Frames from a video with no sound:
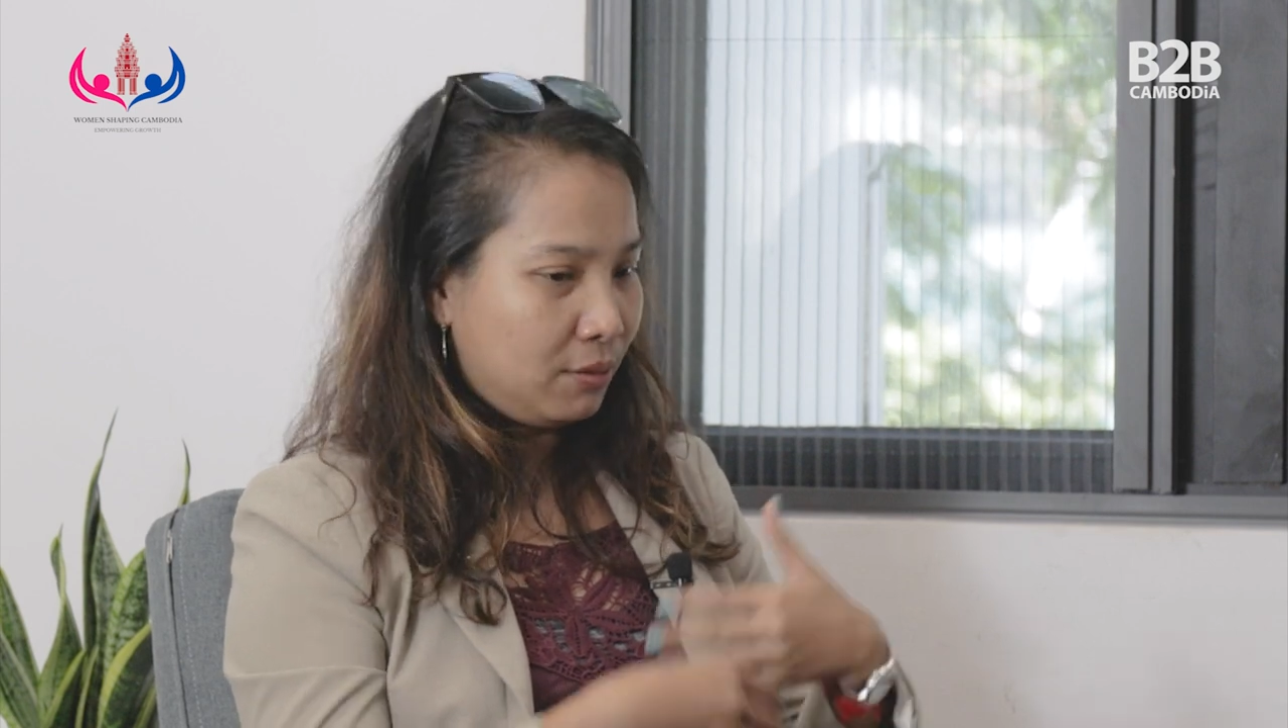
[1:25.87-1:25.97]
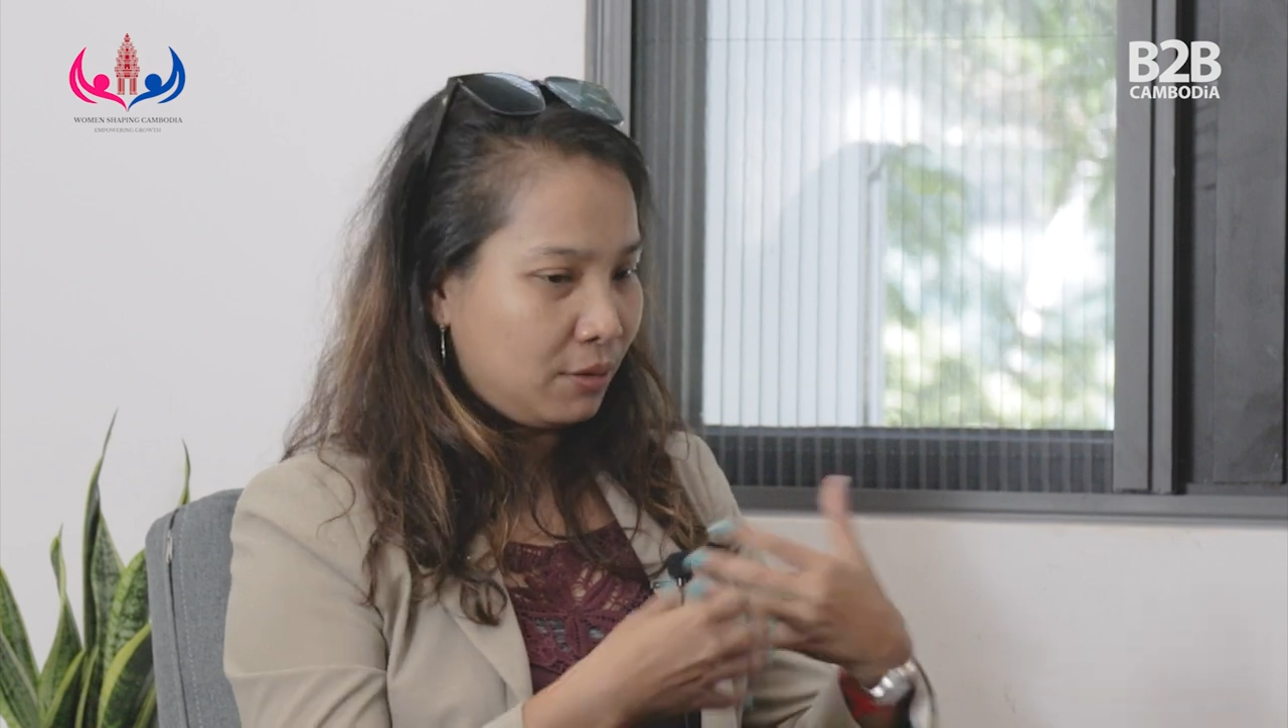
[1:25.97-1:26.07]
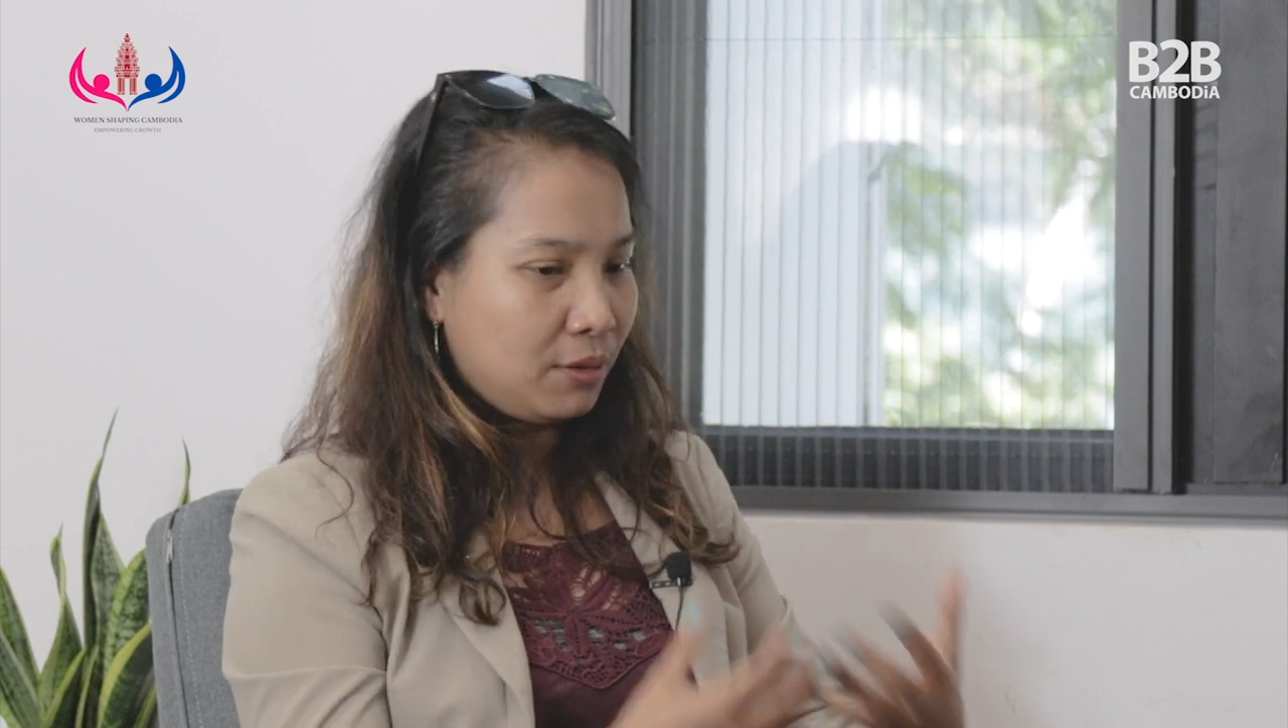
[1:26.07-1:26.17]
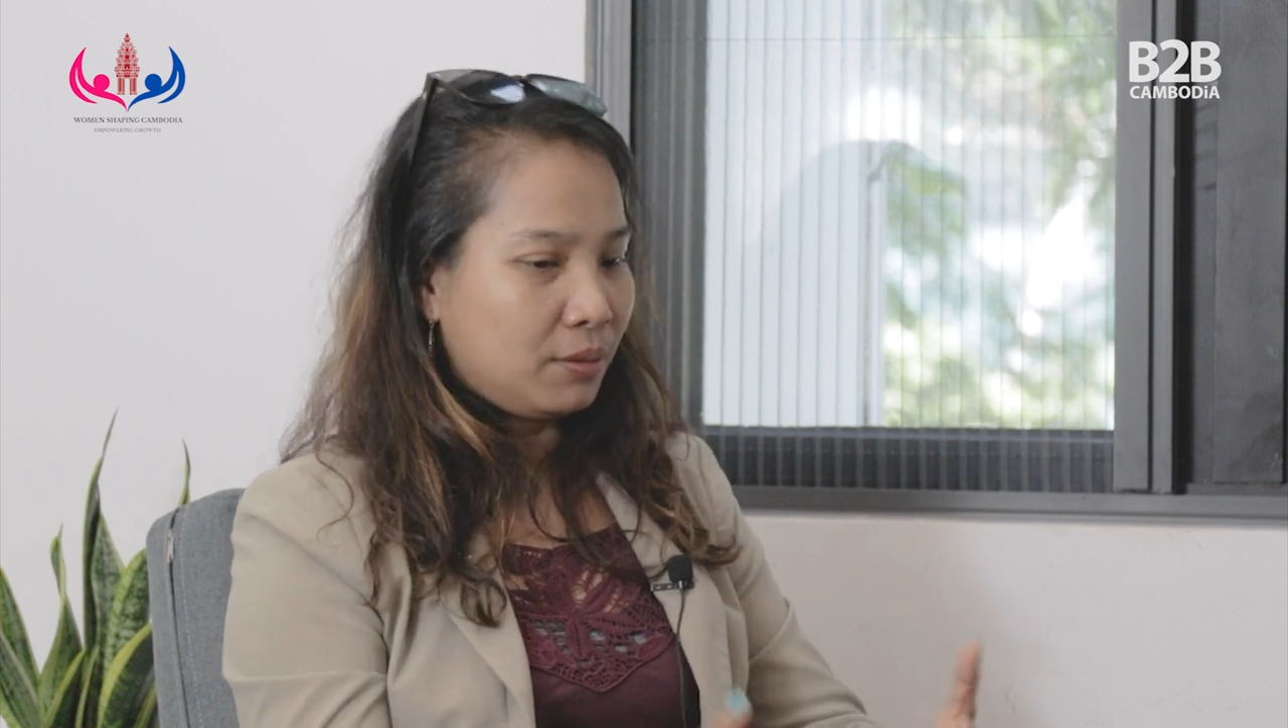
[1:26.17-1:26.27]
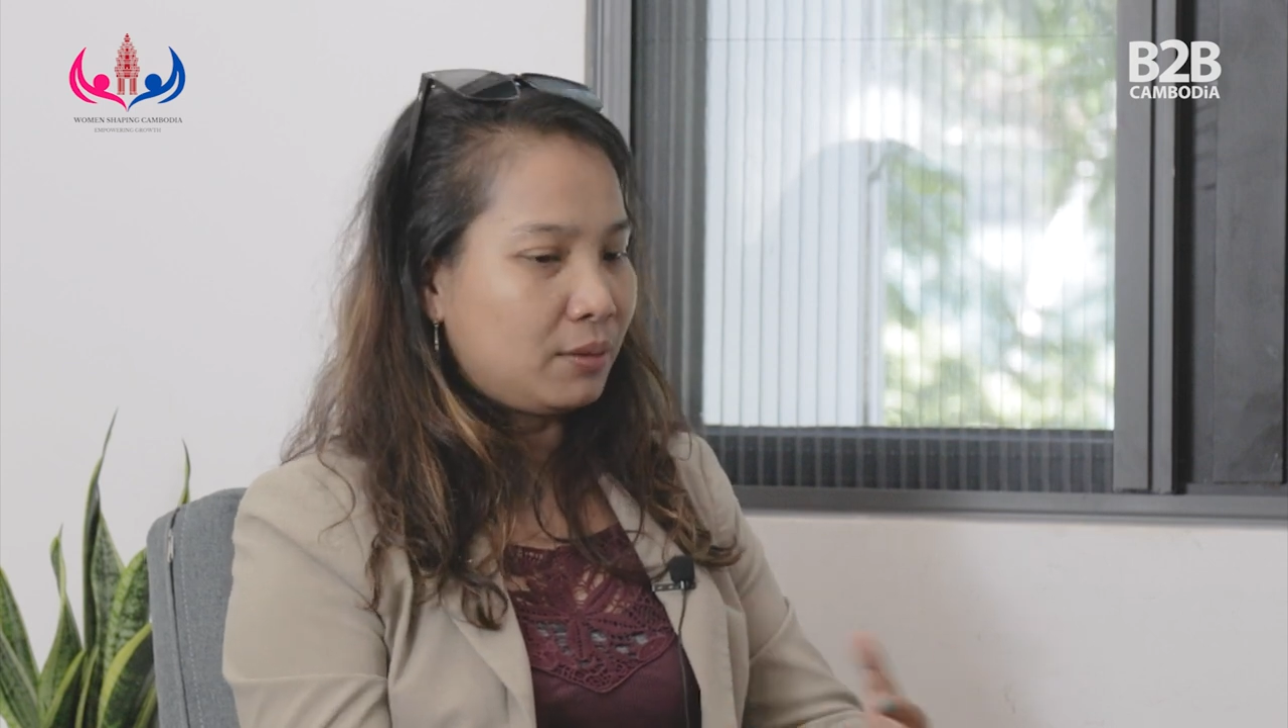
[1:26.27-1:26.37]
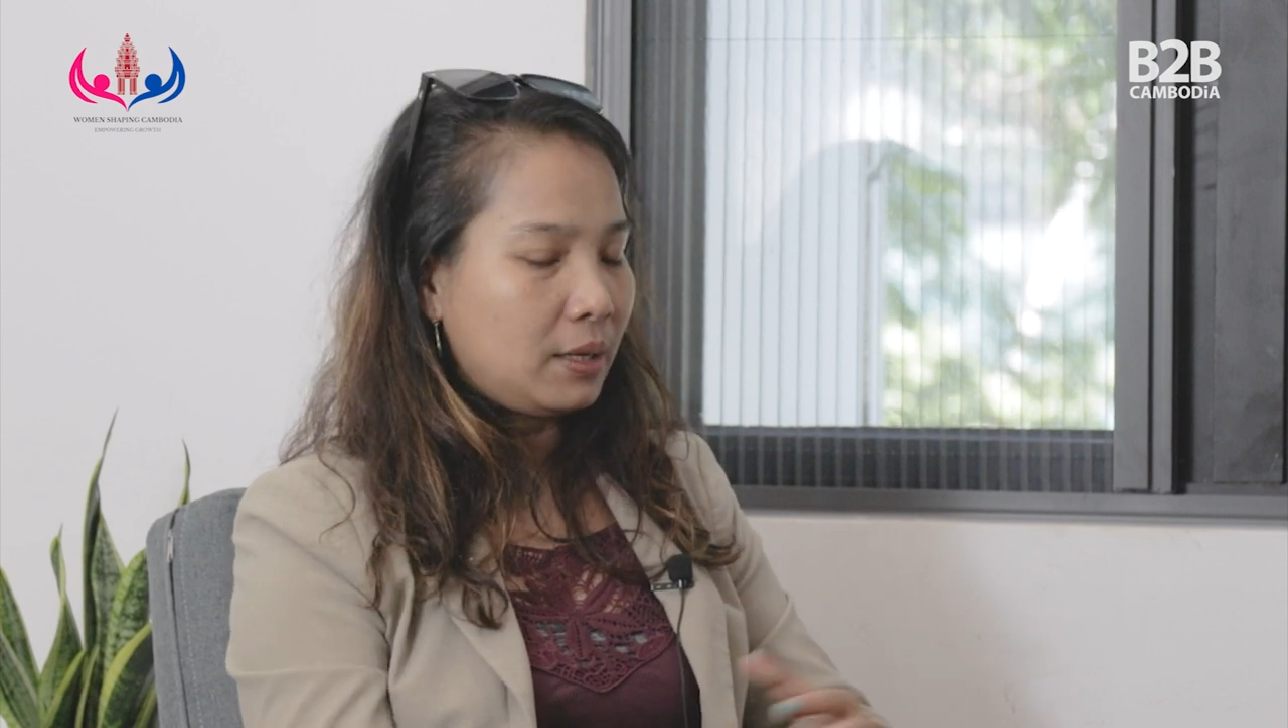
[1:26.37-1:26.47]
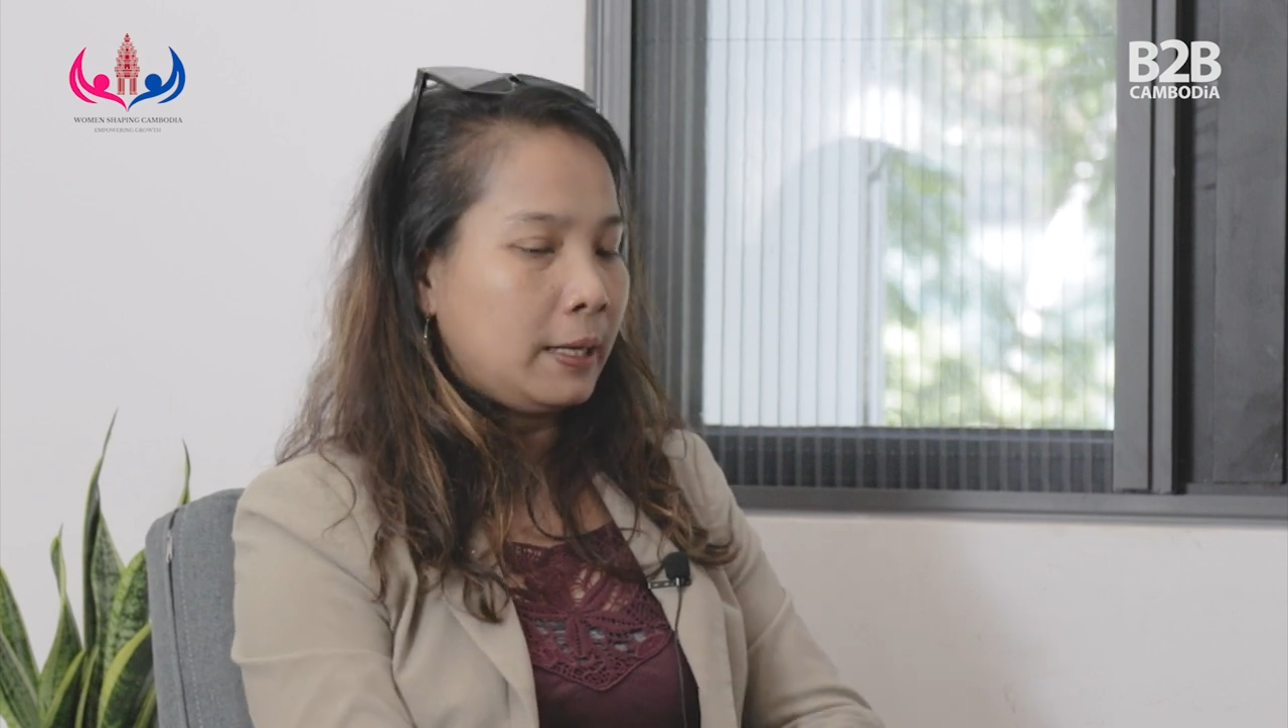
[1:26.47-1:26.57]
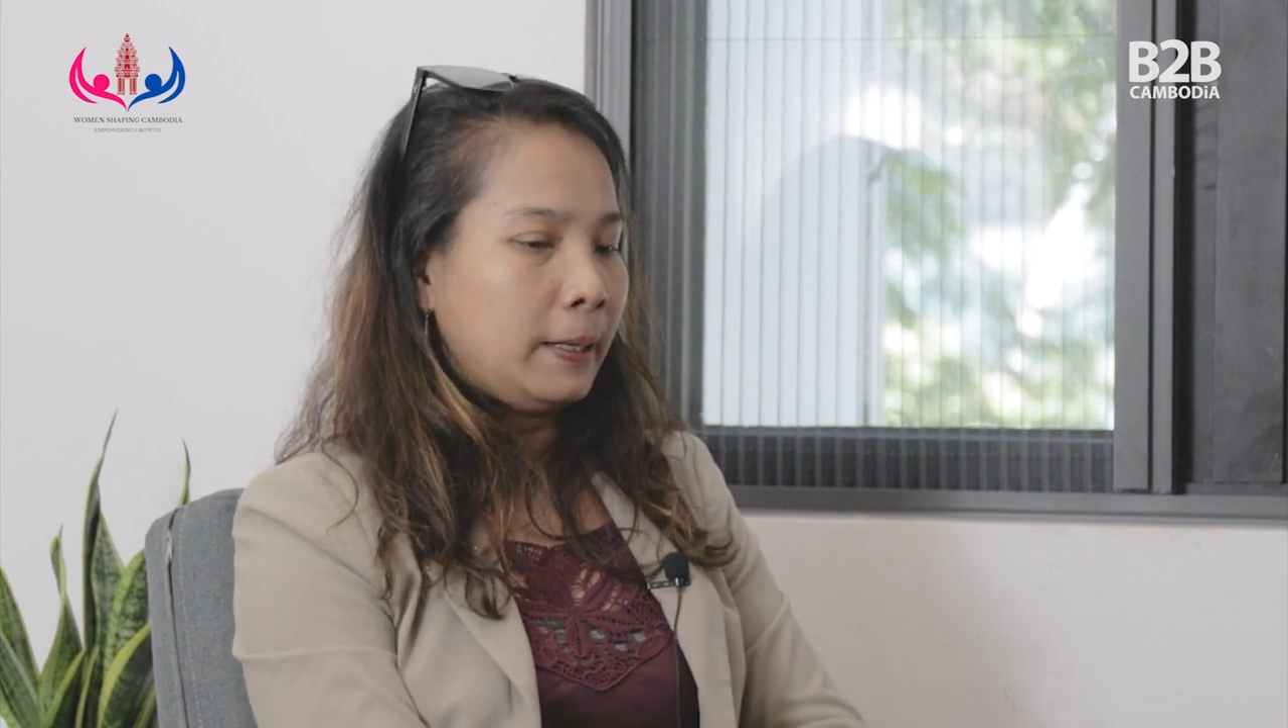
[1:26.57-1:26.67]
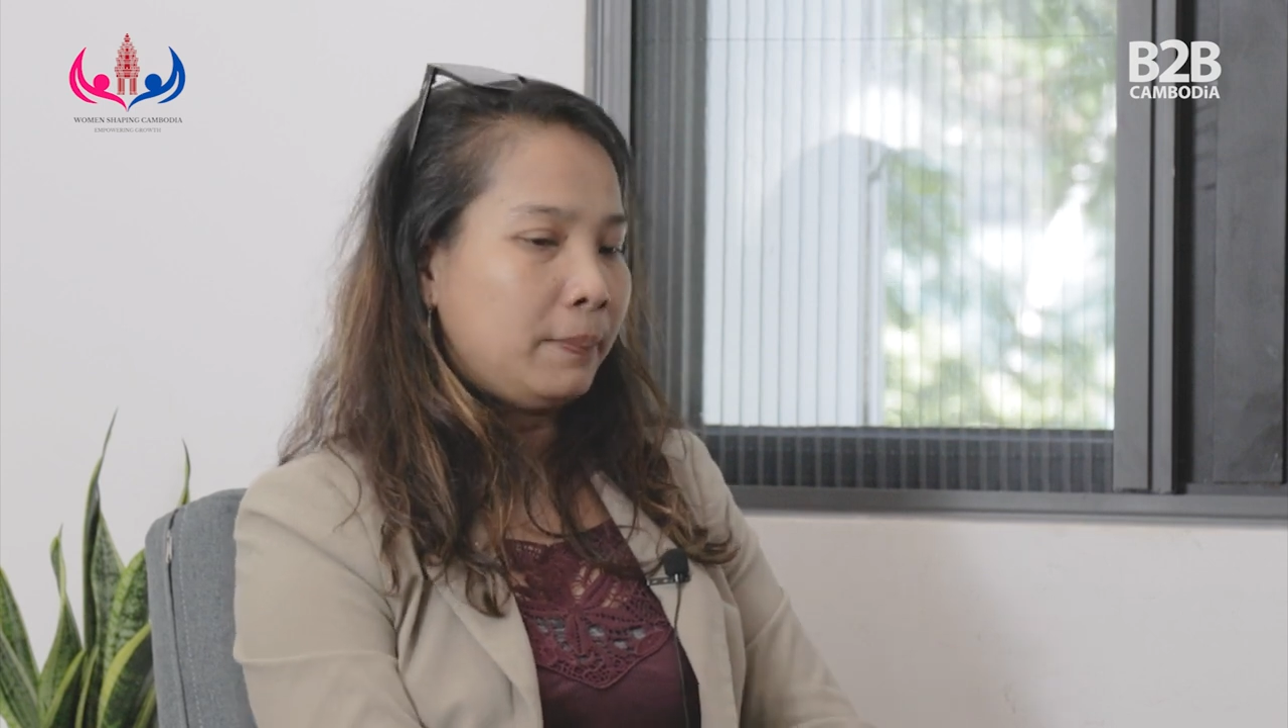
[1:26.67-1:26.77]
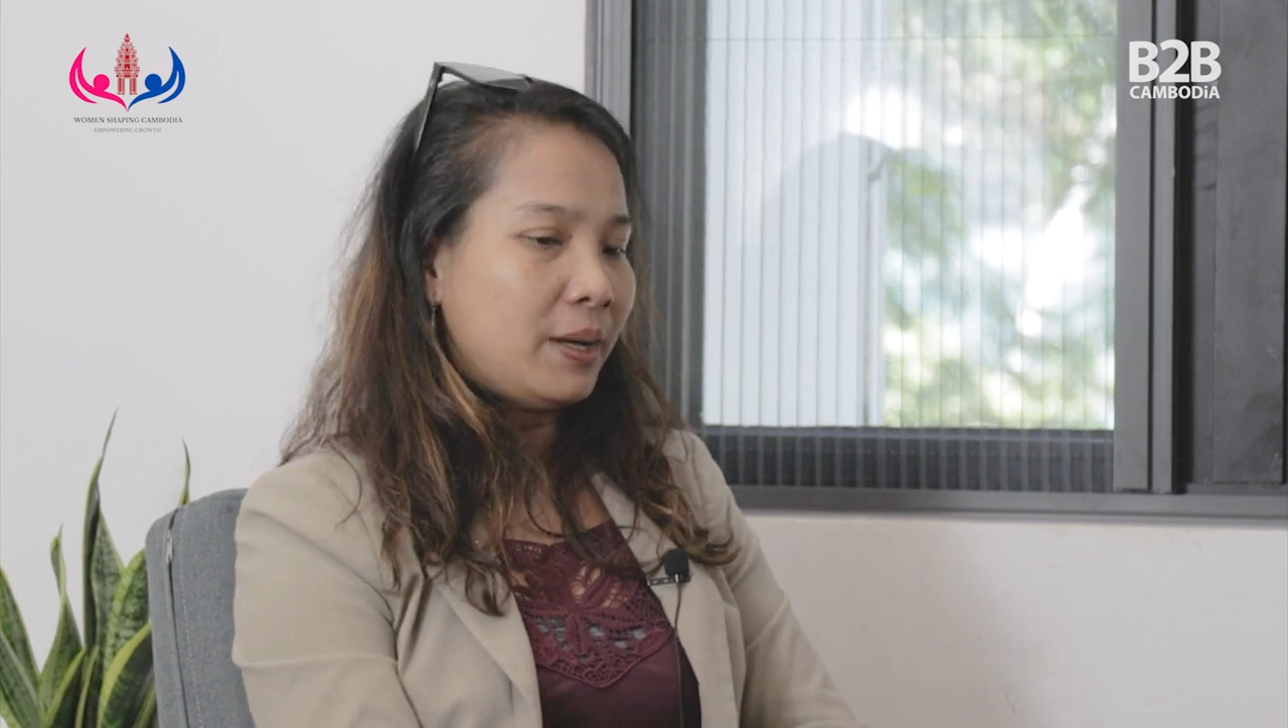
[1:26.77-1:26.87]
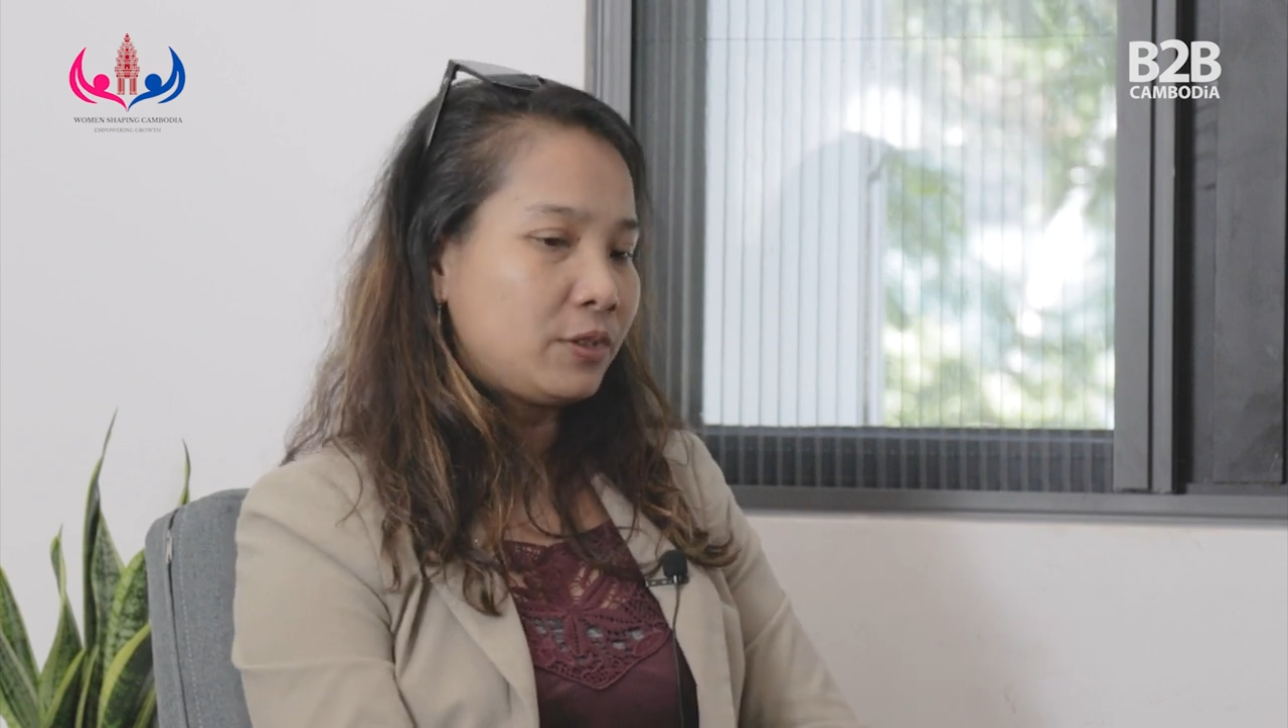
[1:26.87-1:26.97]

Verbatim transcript: you know um,